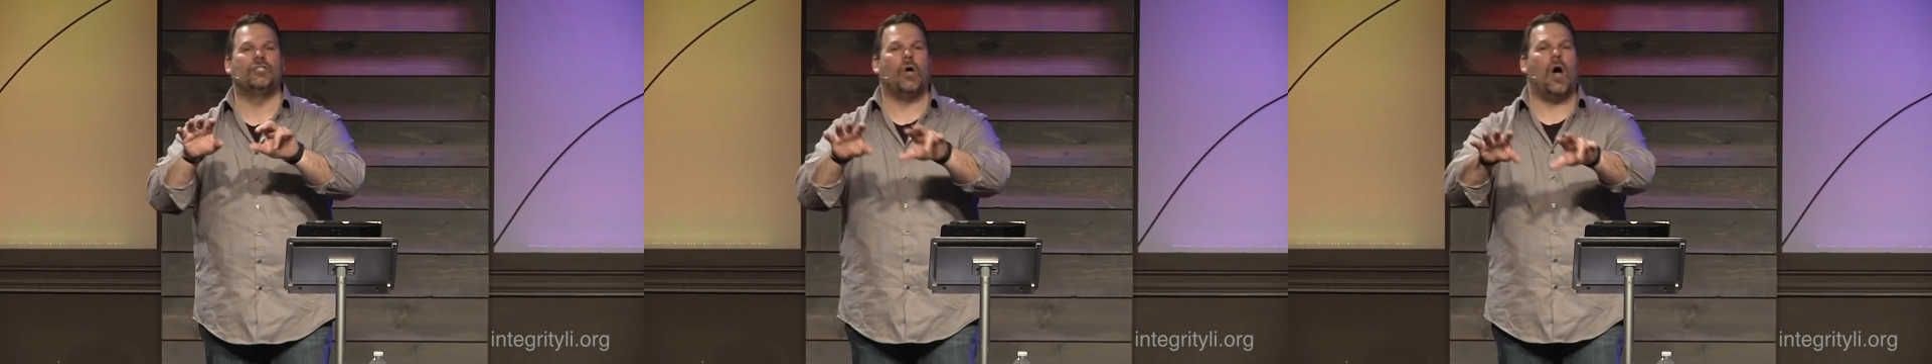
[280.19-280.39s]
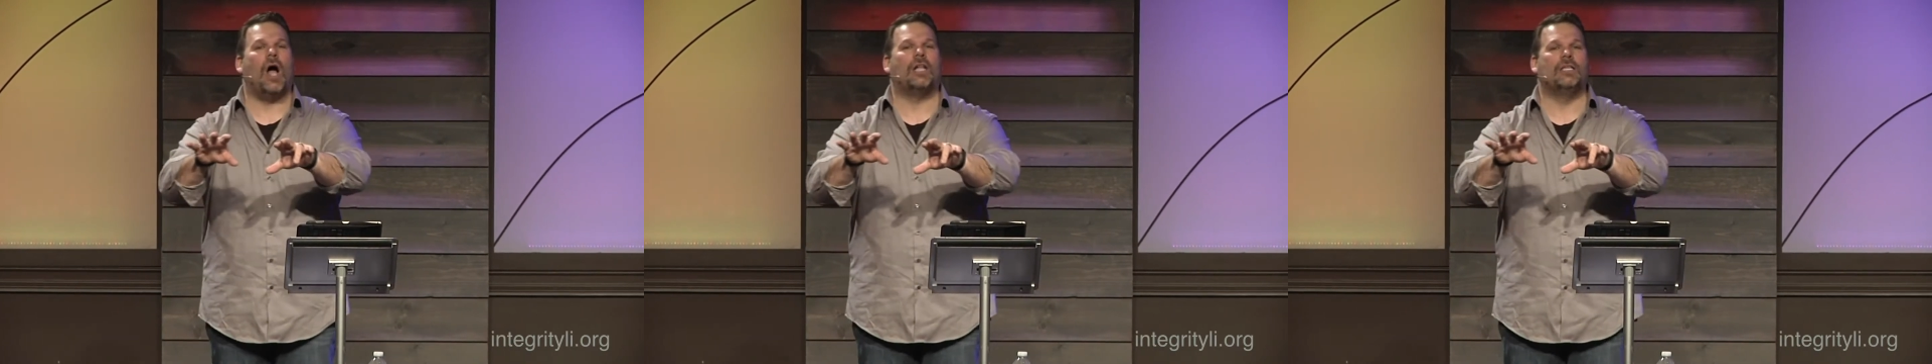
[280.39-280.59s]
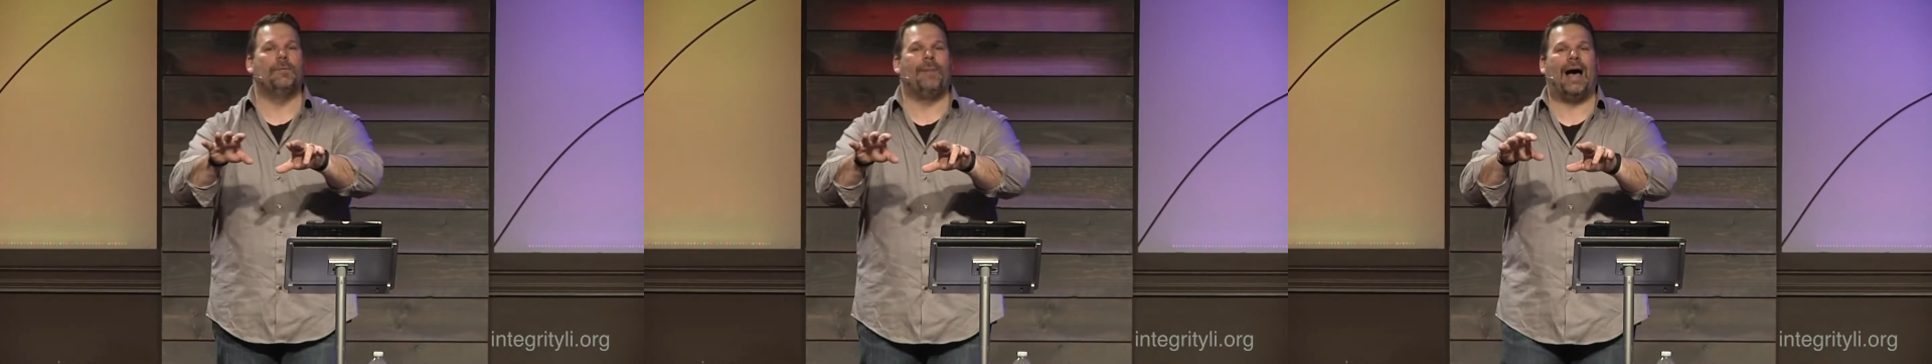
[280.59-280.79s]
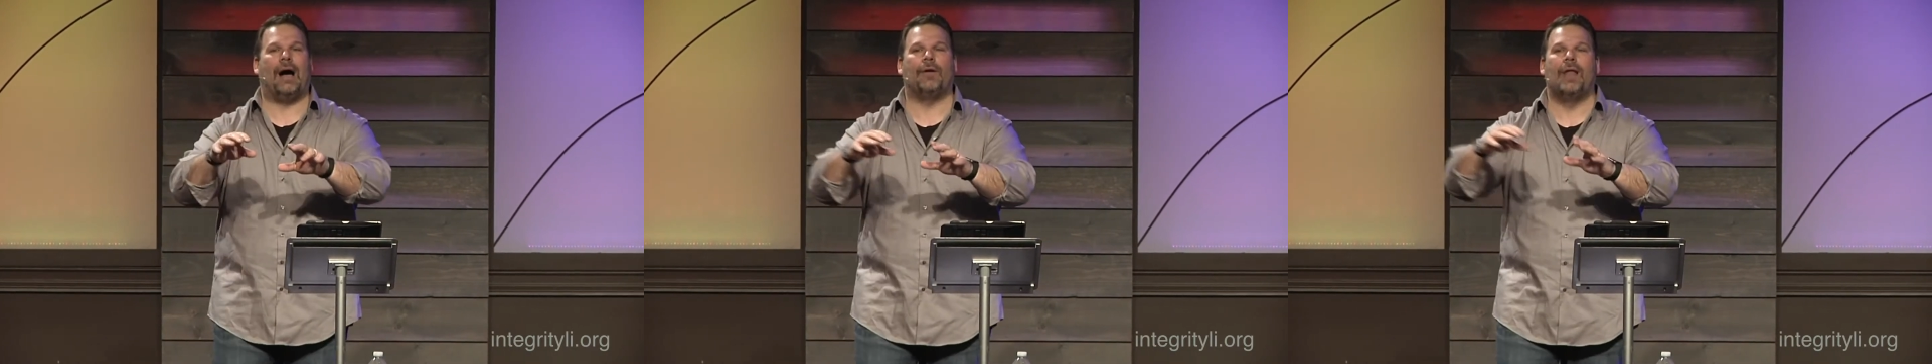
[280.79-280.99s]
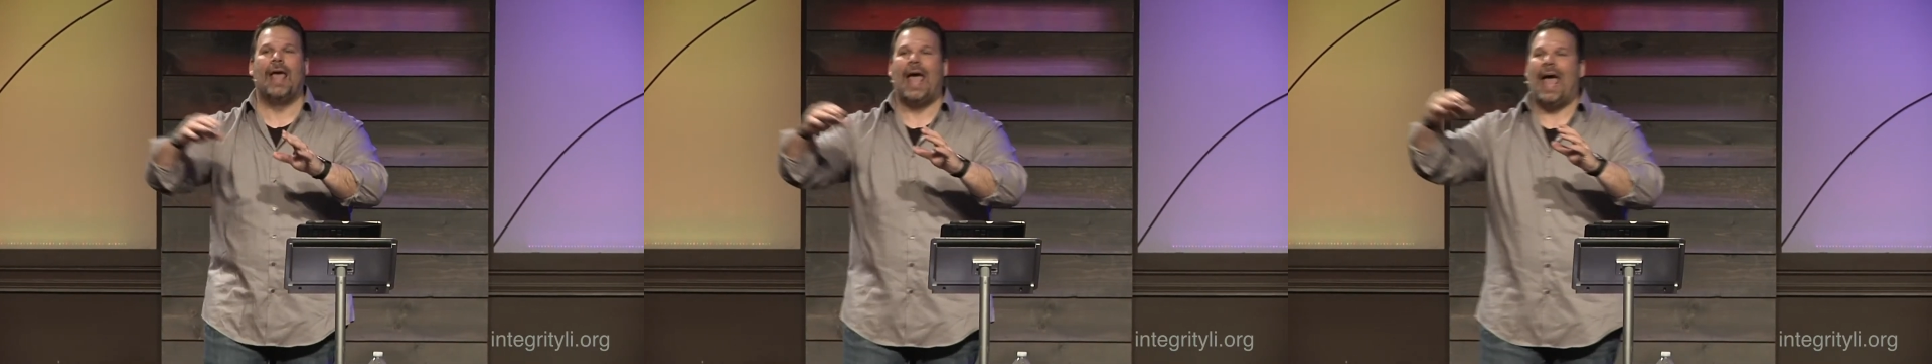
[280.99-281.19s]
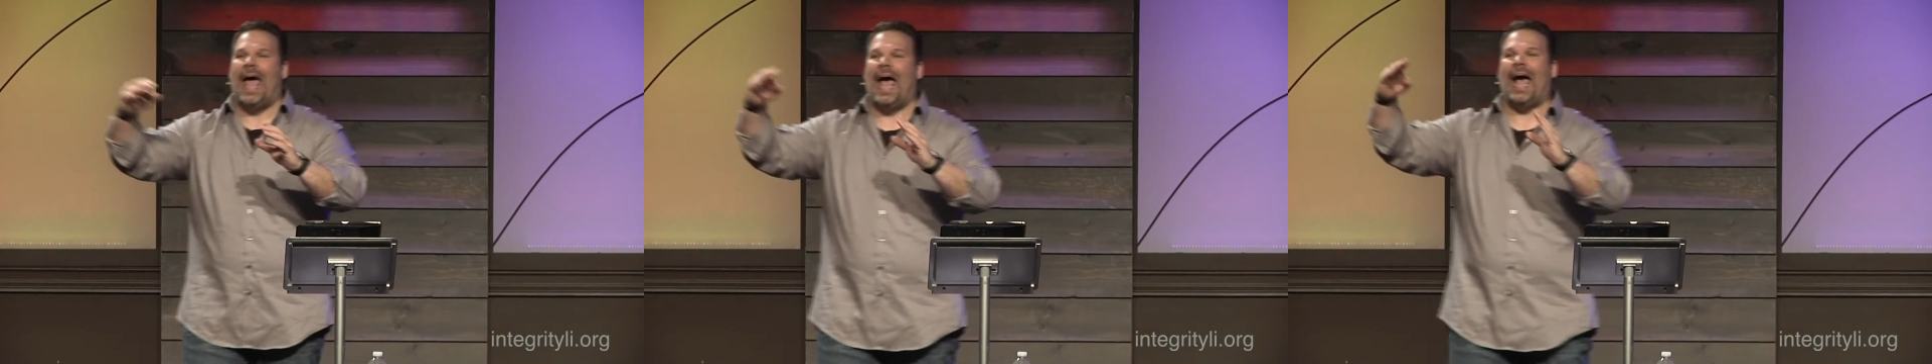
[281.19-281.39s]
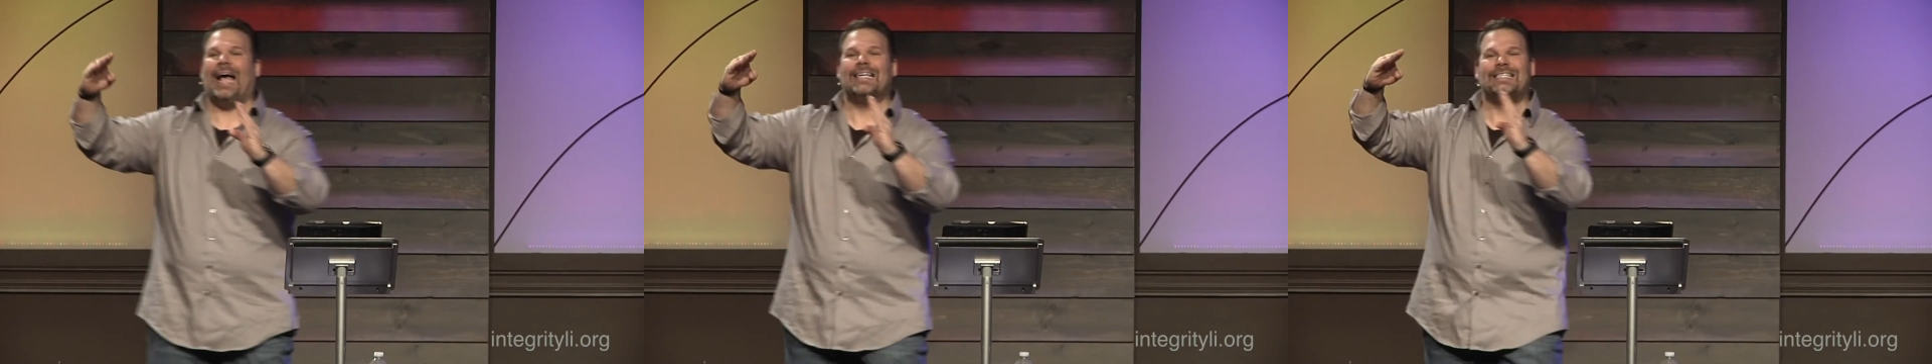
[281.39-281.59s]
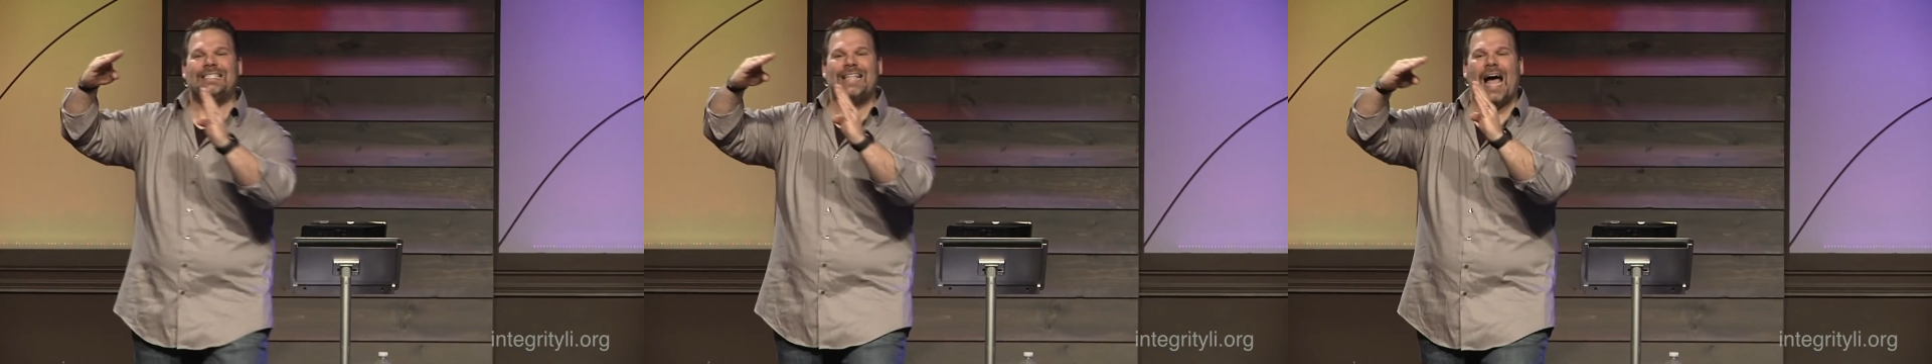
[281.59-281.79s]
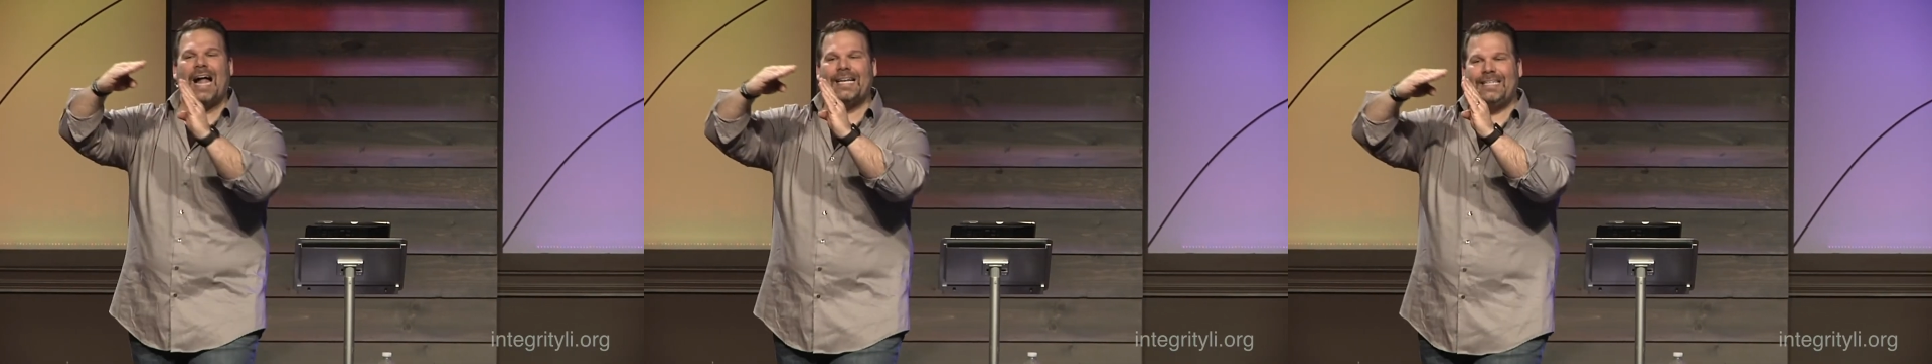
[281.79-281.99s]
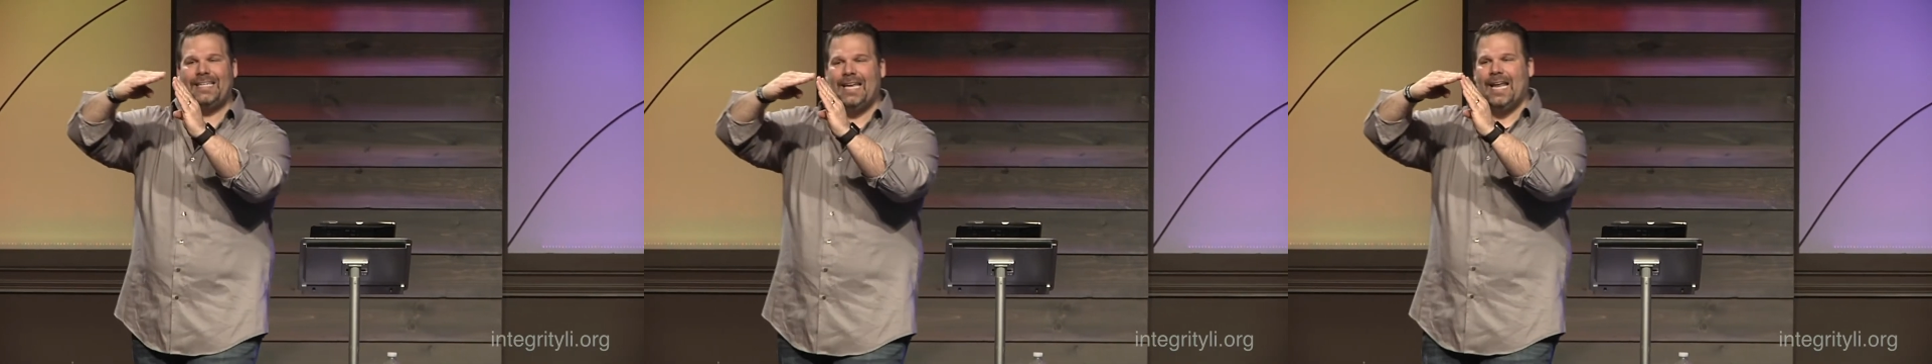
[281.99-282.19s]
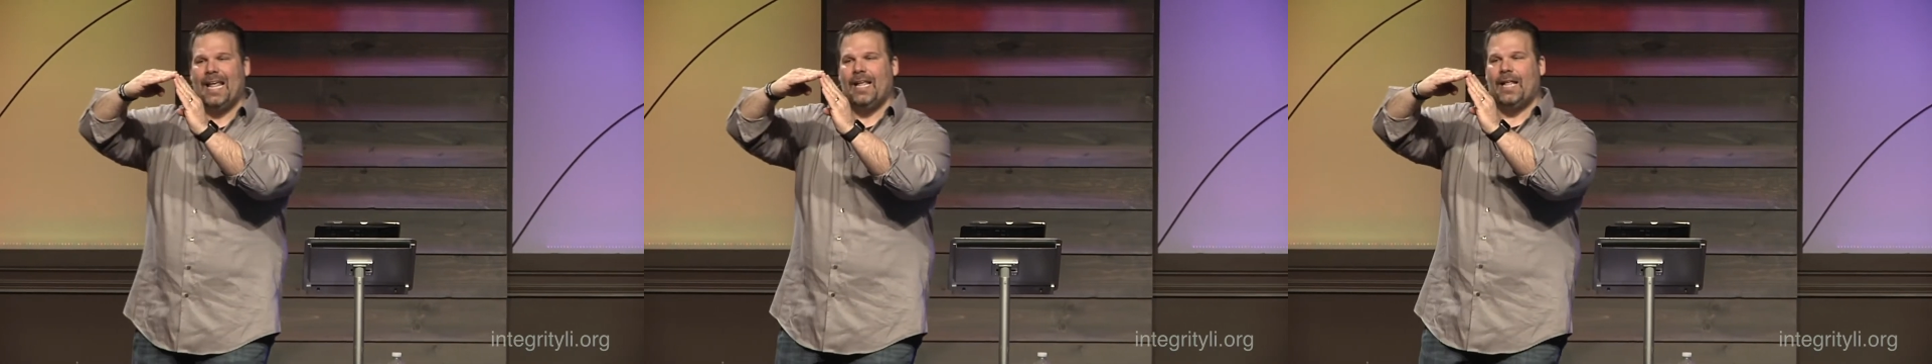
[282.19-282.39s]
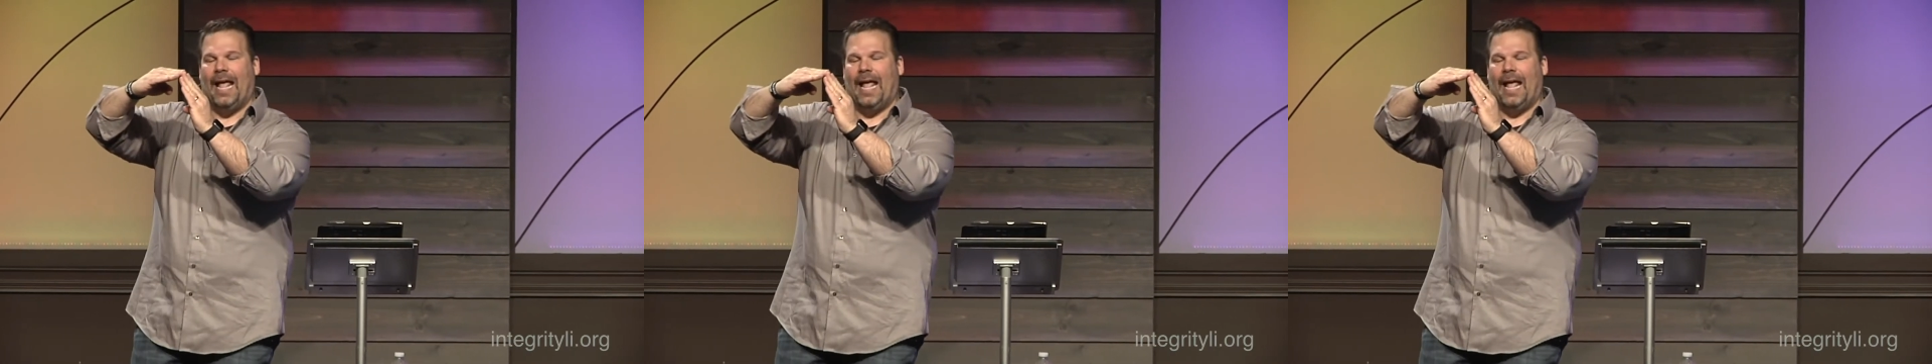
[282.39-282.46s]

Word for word: talked about has not